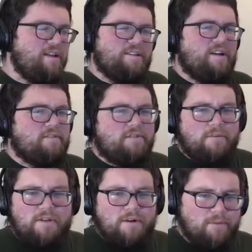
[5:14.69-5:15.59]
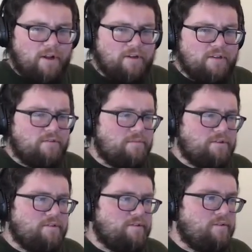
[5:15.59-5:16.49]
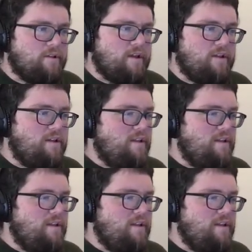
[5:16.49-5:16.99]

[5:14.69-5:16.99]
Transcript: JavaScript in their product descriptions or like